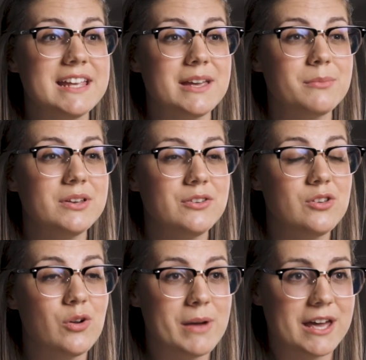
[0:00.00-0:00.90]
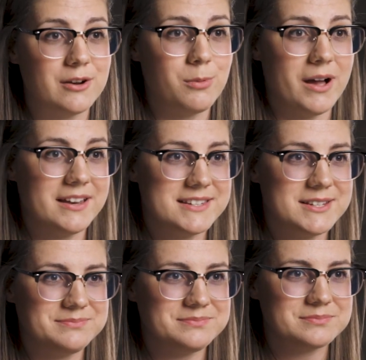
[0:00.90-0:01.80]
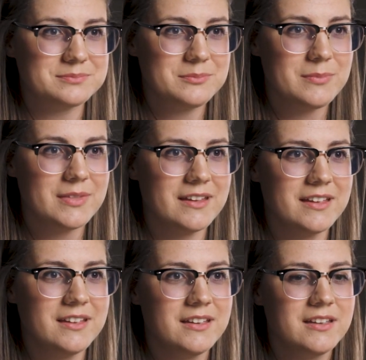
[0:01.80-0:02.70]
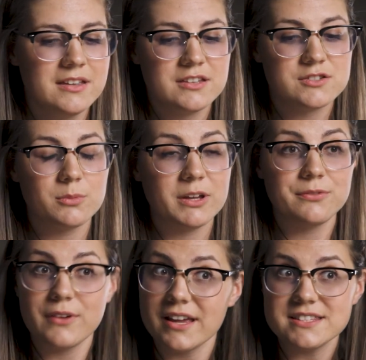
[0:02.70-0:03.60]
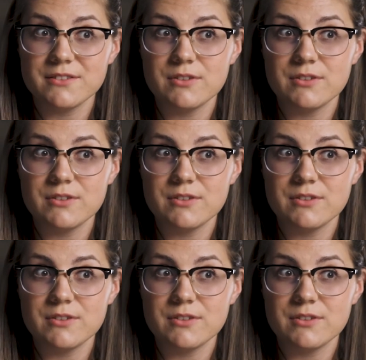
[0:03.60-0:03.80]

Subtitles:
in him no matter what. So my friends,